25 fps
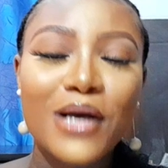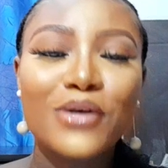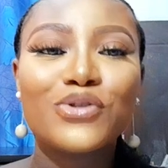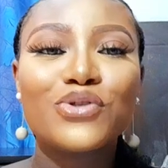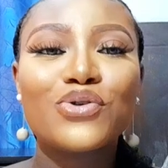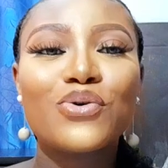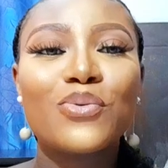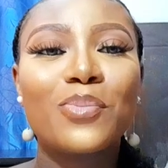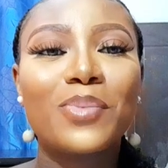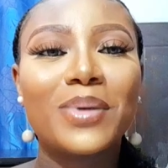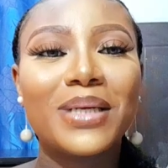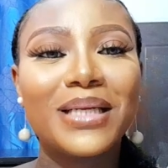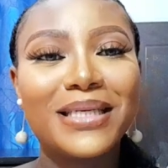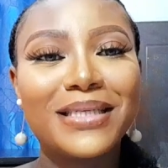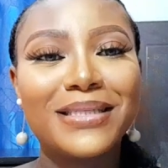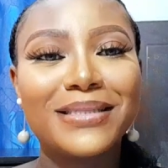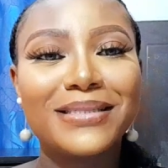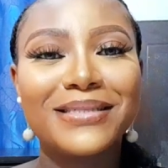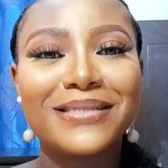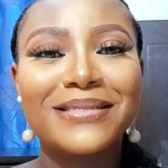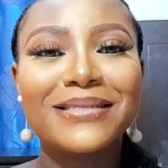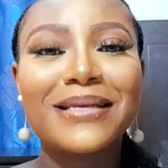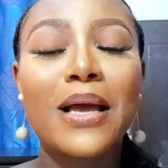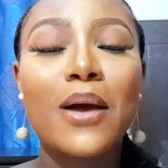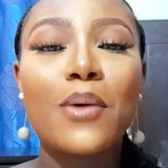So
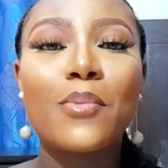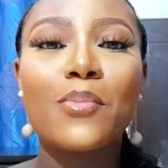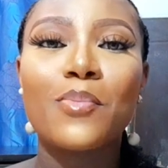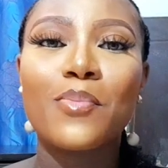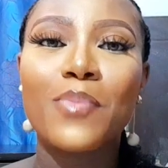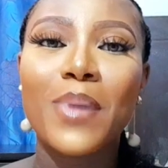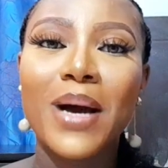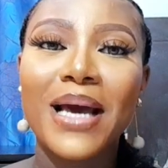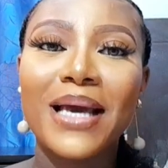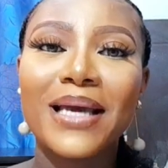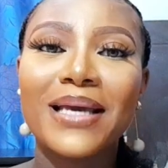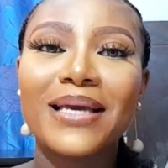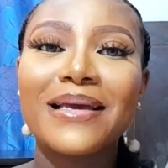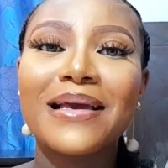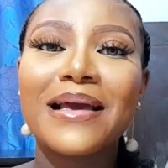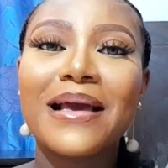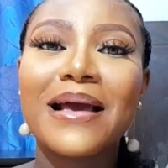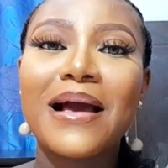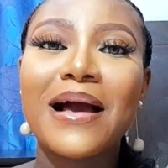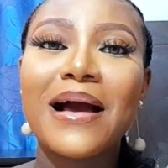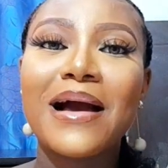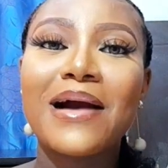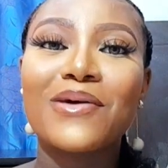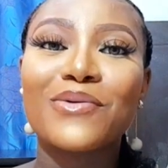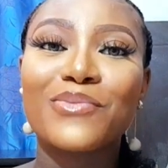please, buy
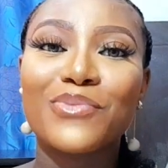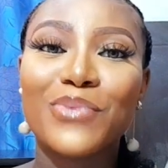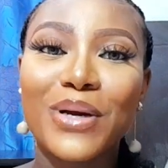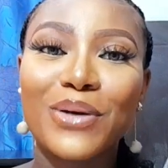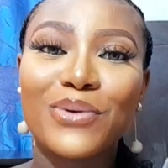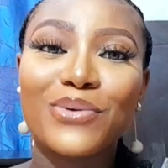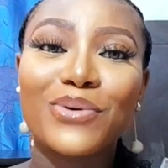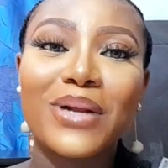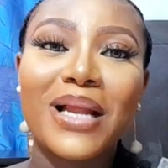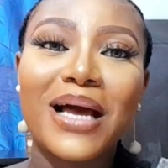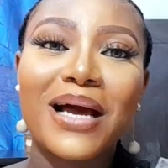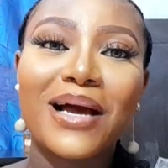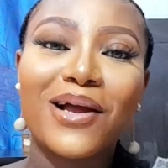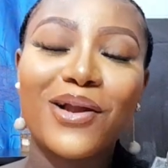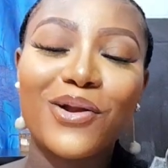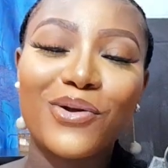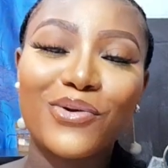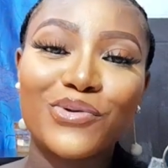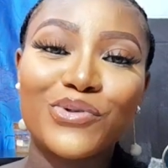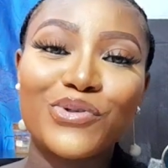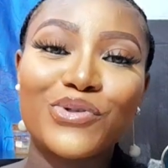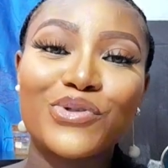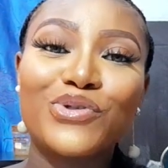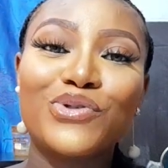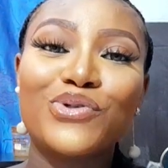regular
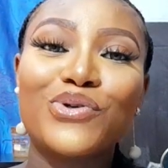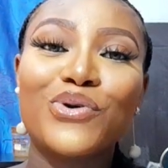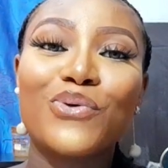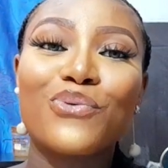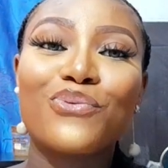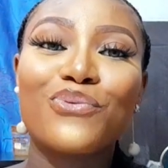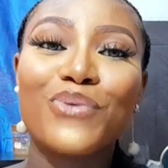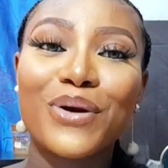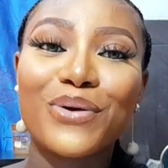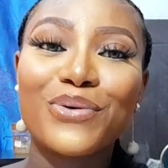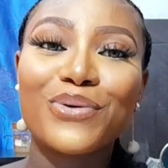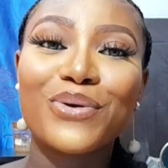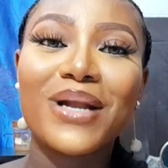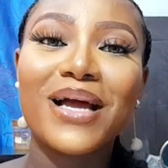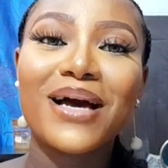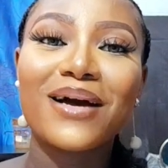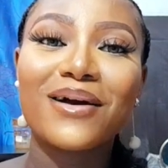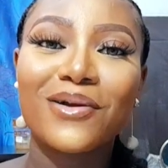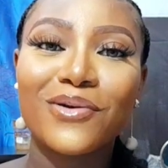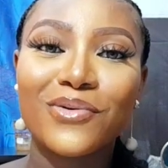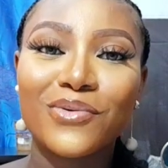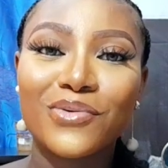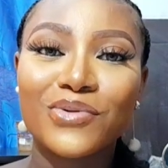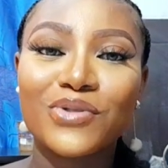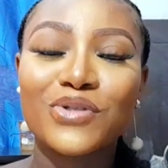clothes, your regular
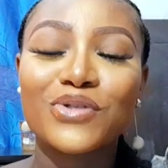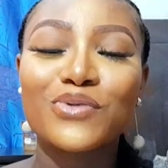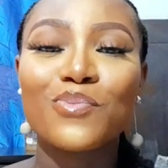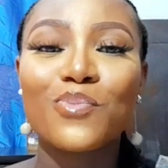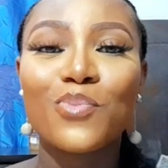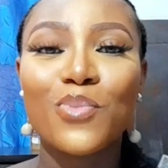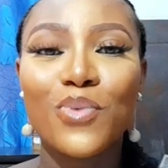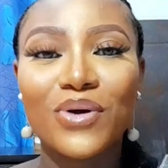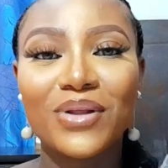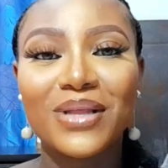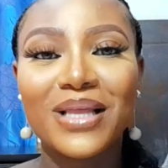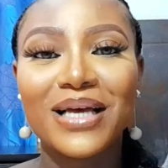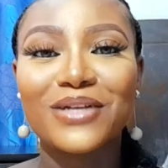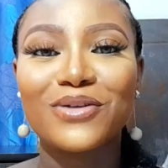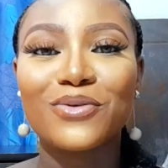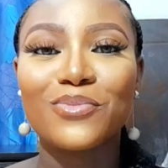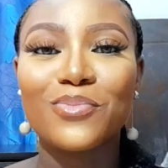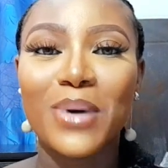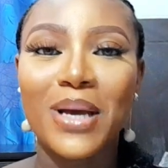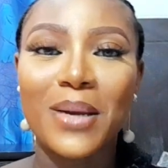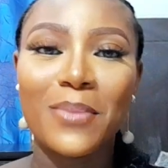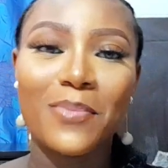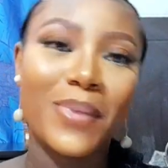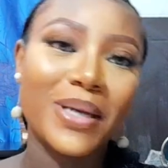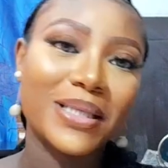clothes more than you
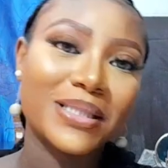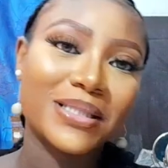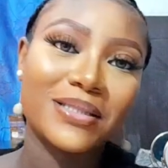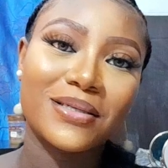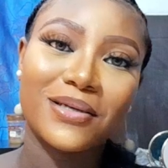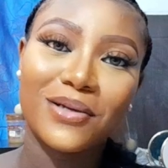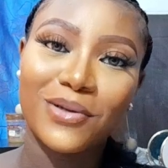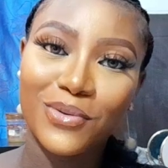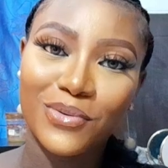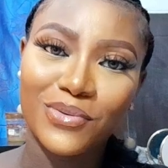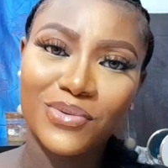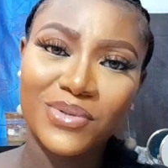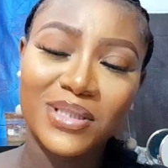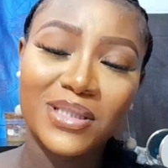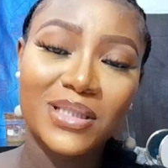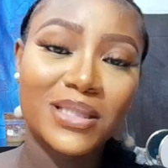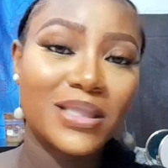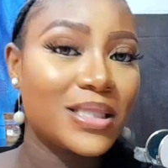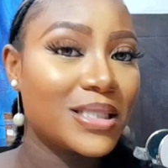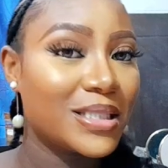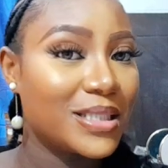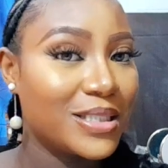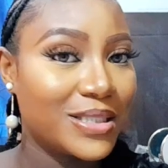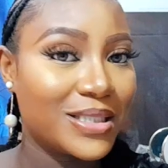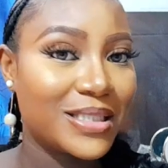buy party
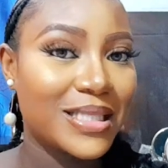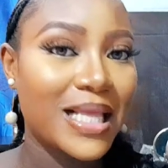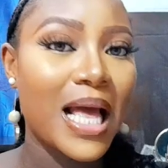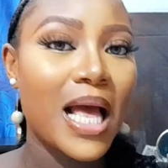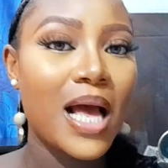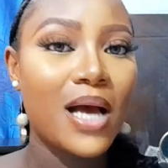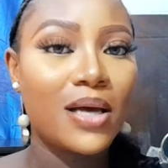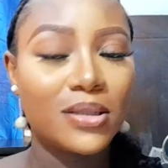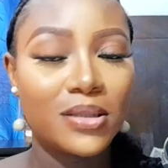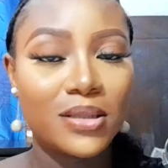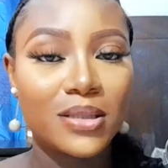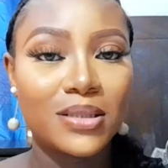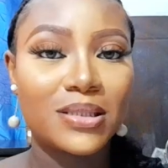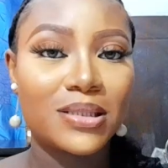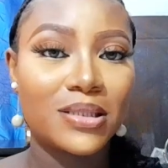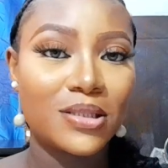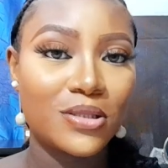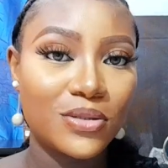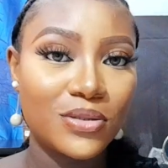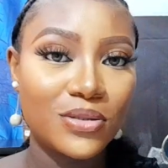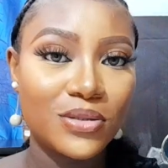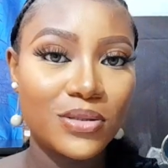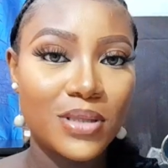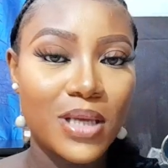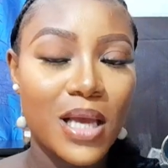clothes. Is that
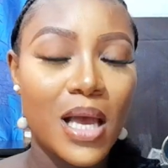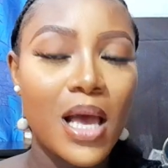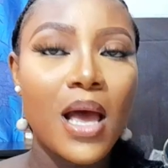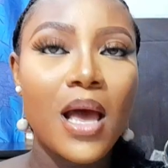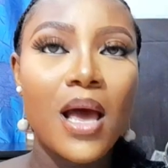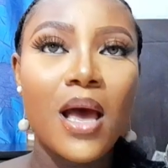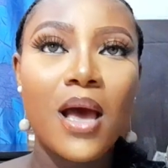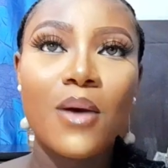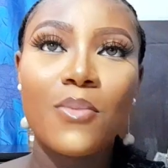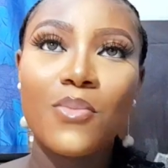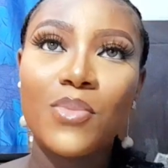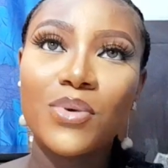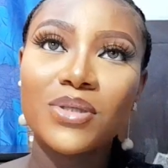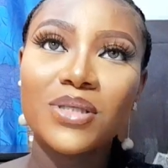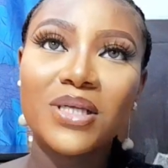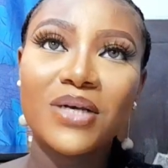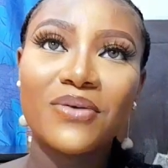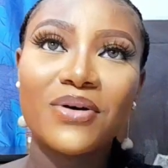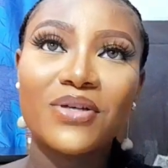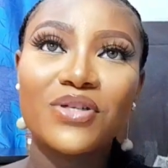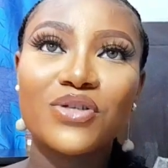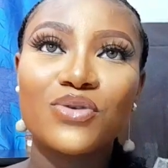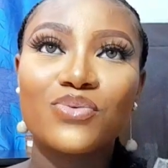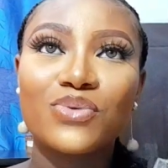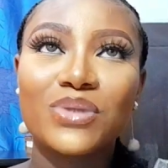understood? Most of
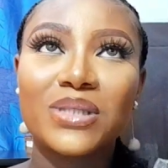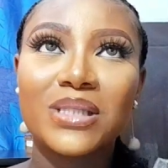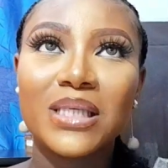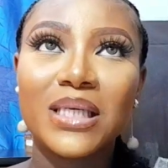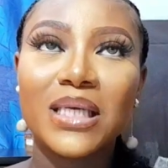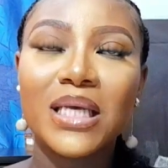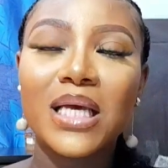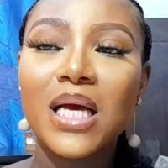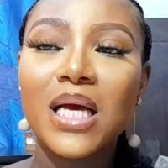us will see,